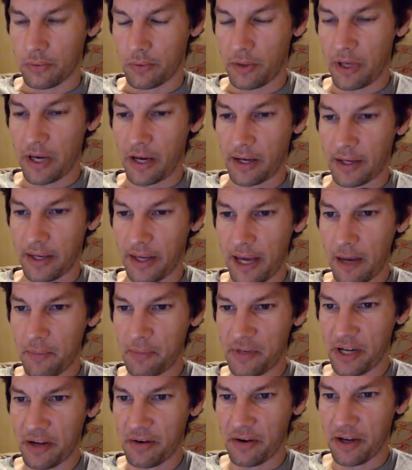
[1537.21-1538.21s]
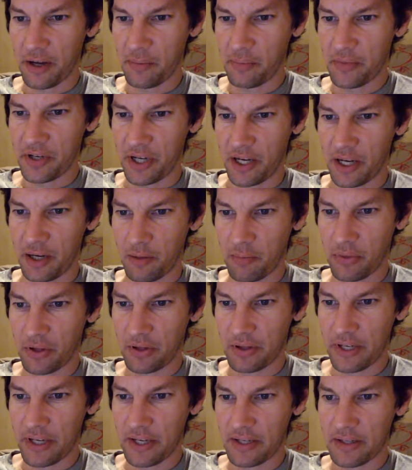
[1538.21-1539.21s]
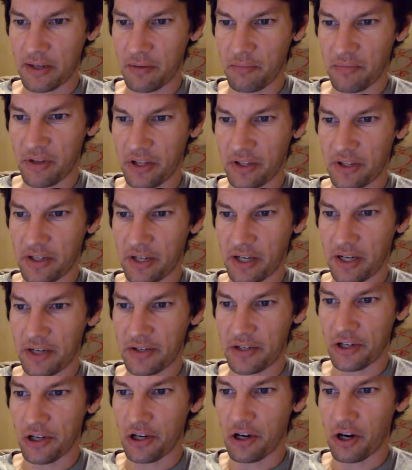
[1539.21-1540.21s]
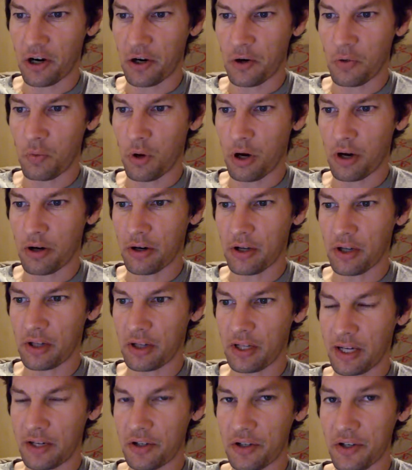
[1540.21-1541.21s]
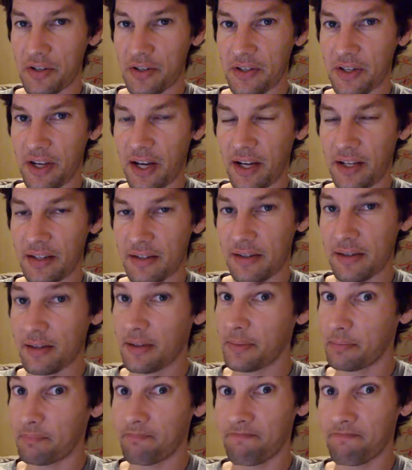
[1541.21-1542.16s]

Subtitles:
yeah, Cape Town update: police and military to guard water collection sites.